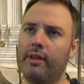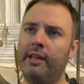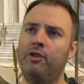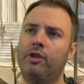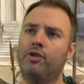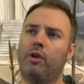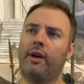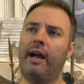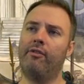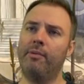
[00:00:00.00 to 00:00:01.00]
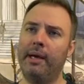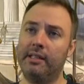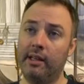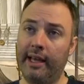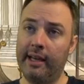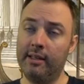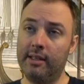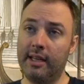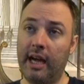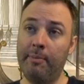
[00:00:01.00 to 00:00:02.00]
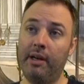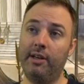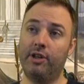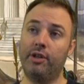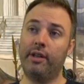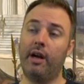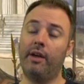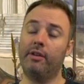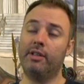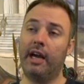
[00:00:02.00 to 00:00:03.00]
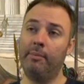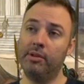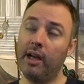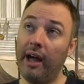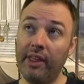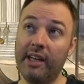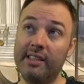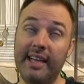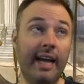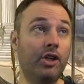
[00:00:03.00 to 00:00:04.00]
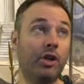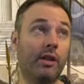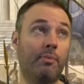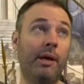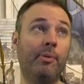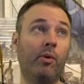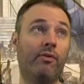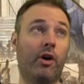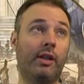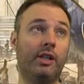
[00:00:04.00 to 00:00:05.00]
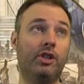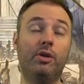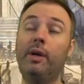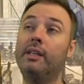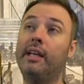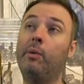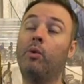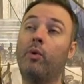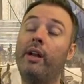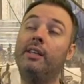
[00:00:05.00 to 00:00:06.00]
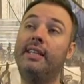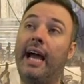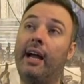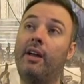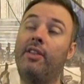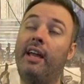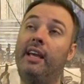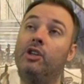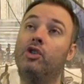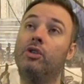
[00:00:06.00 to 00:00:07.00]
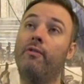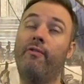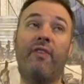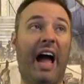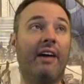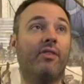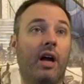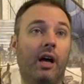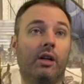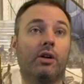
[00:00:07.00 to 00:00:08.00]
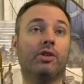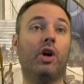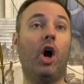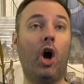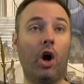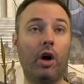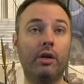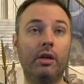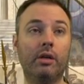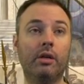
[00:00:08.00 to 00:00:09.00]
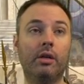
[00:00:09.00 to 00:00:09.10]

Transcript: to lands you control are every basic land type in addition to their other types. I think a danger that people will fall into is they will run a deck that is five colors hard,